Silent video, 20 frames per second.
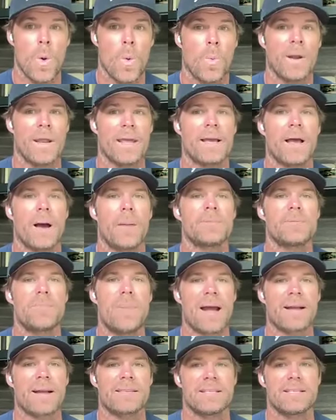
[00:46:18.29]
When he comes
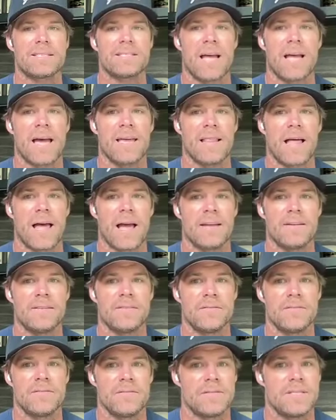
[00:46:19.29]
back to the
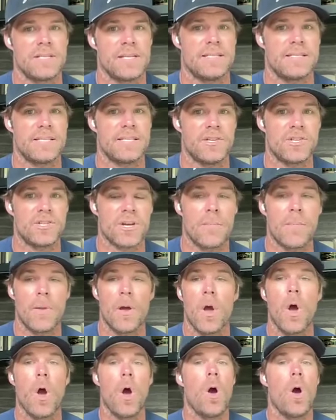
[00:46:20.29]
sideline, do you teach him?